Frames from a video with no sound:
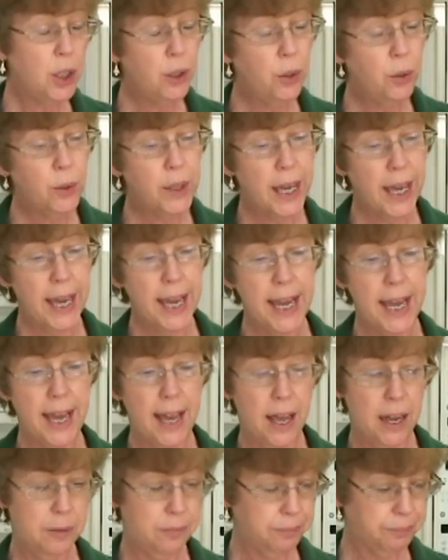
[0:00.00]
you
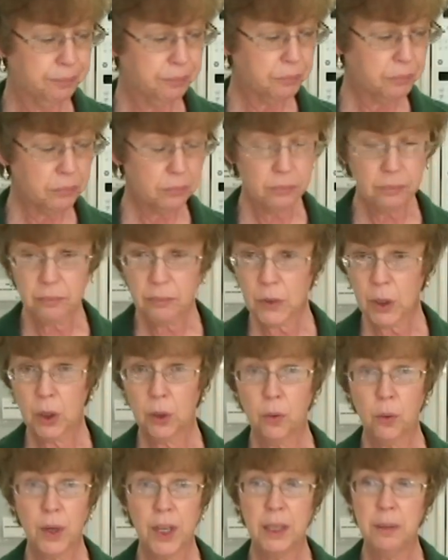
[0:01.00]
can,
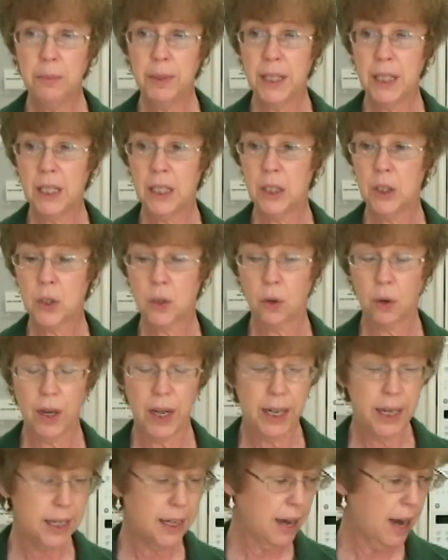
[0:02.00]
green beans
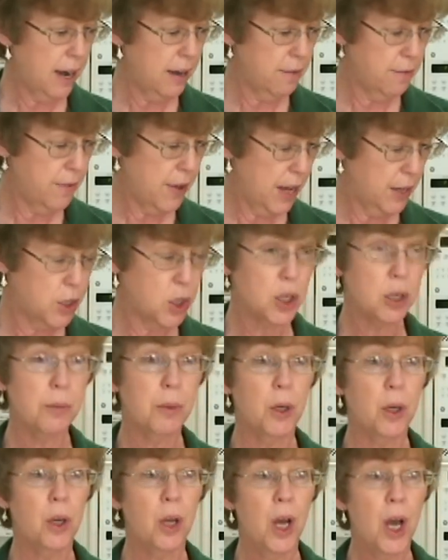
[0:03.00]
or any kind of
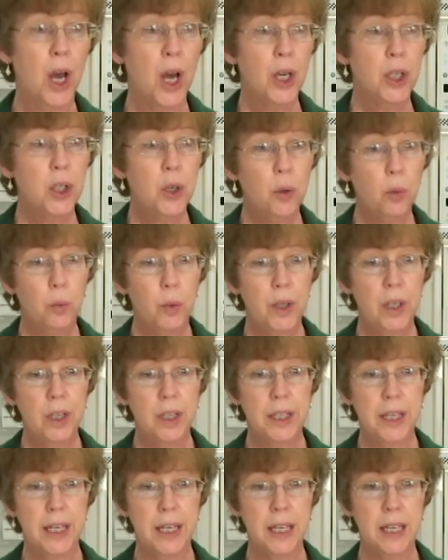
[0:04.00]
vegetable, you
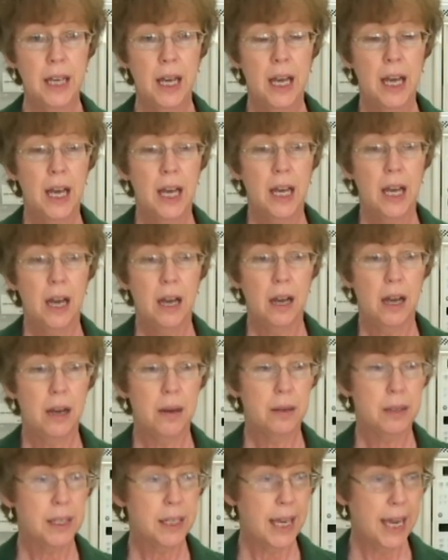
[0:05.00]
really
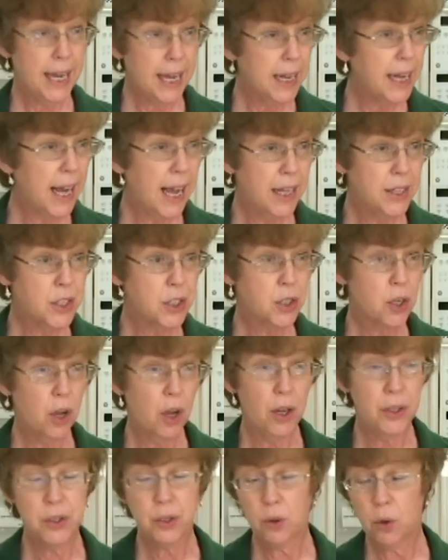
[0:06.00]
uh, can add
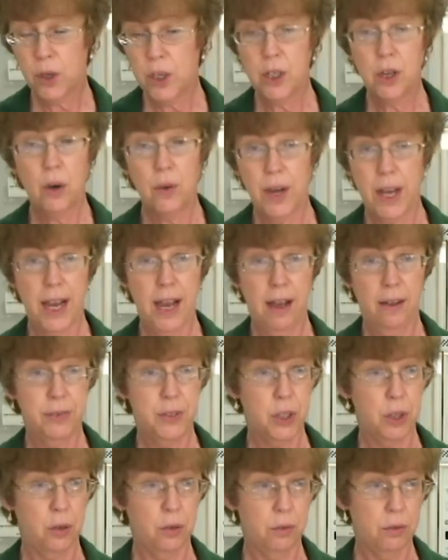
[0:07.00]
salt or you don't
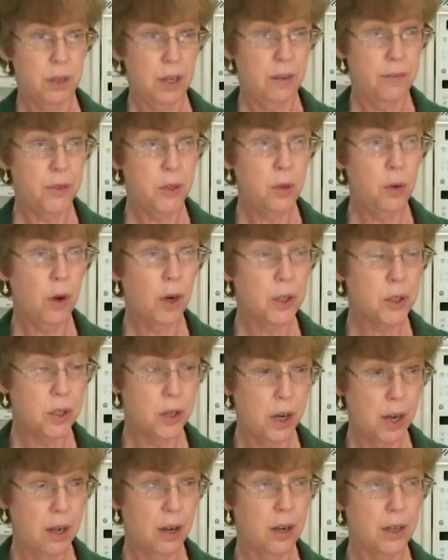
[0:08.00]
have to. If you are
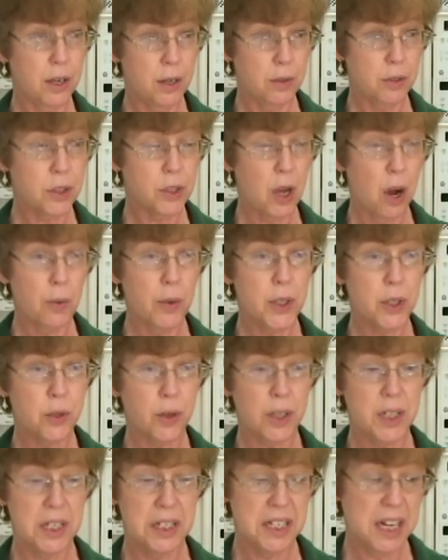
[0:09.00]
on a salt
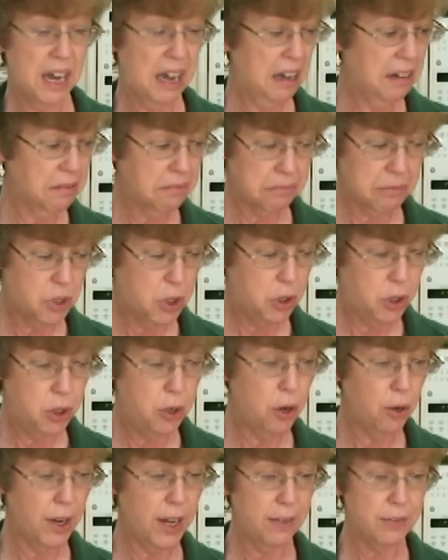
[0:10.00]
restricted diet,
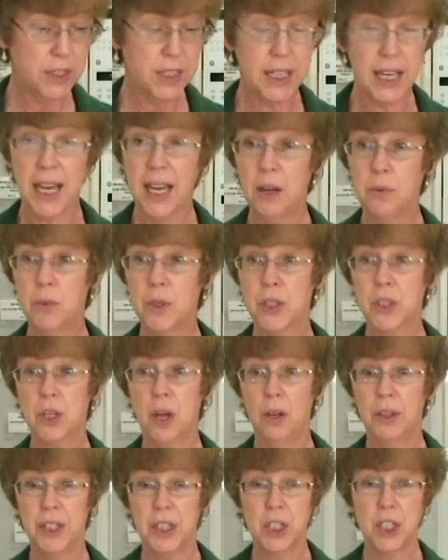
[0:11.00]
you don't have to can with
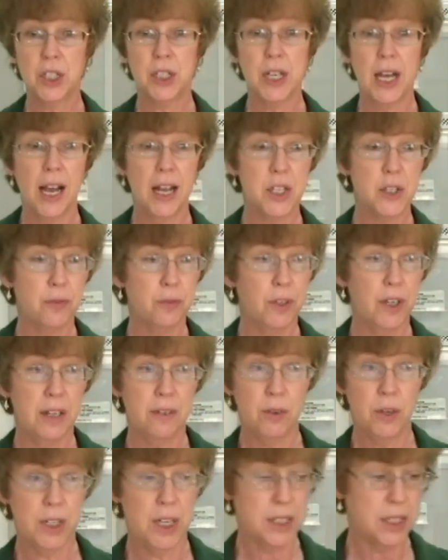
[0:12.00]
salt. It just adds
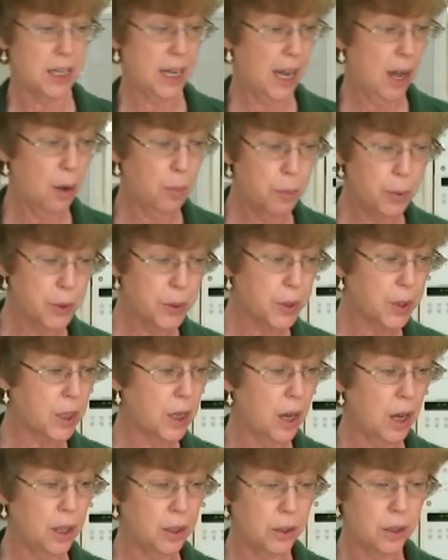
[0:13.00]
flavor. It doesn't help with the
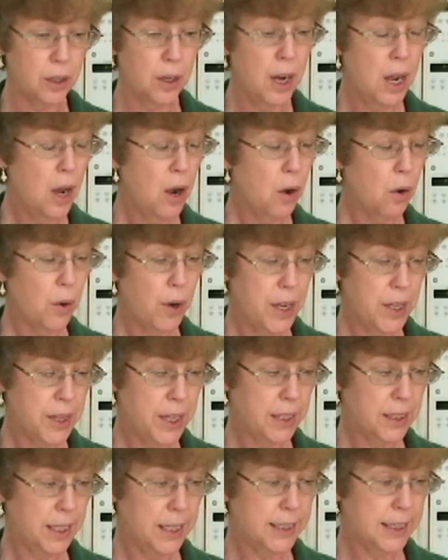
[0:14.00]
color or
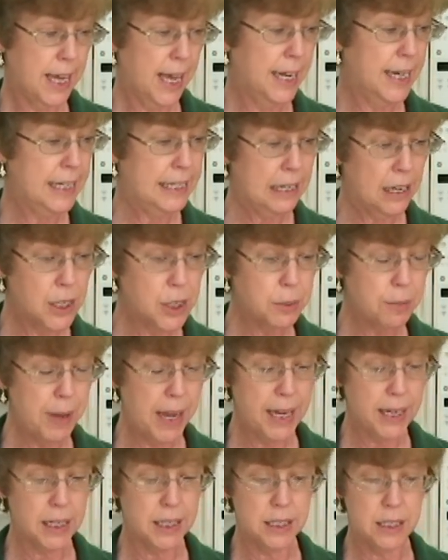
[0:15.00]
anything like that. It does
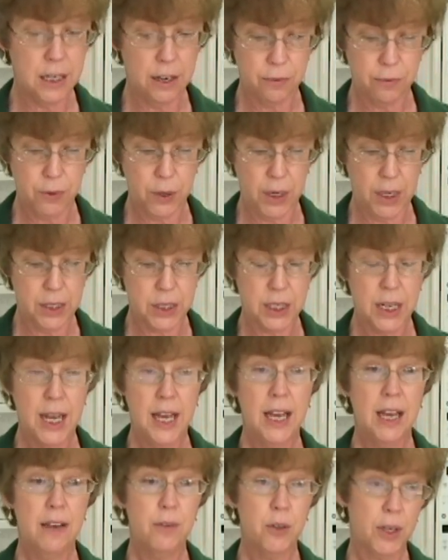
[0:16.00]
make a difference
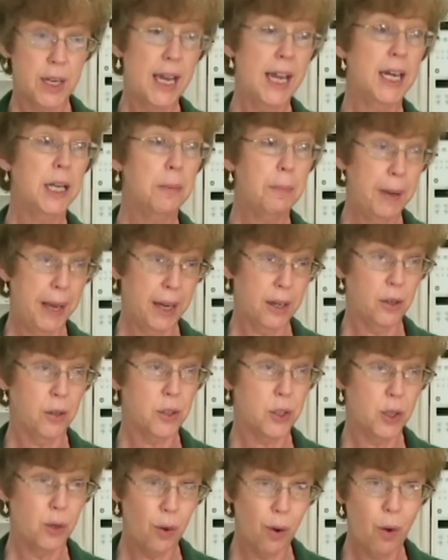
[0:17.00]
if you're canning
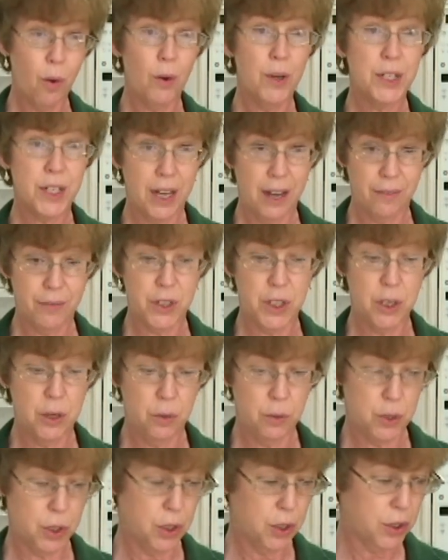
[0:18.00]
pickles. You always have to
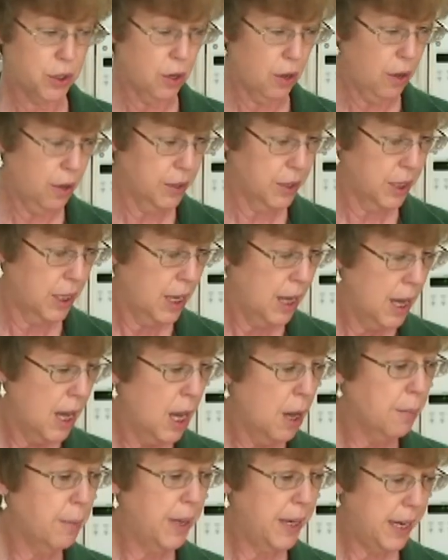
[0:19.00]
use the salt,
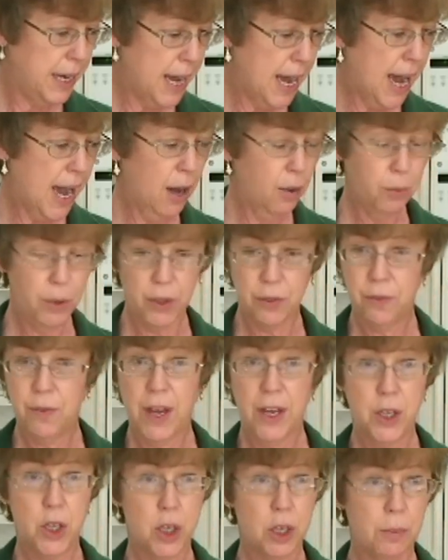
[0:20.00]
but not with
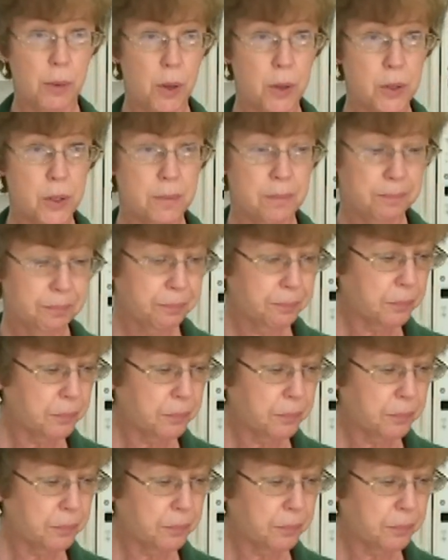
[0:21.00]
vegetables.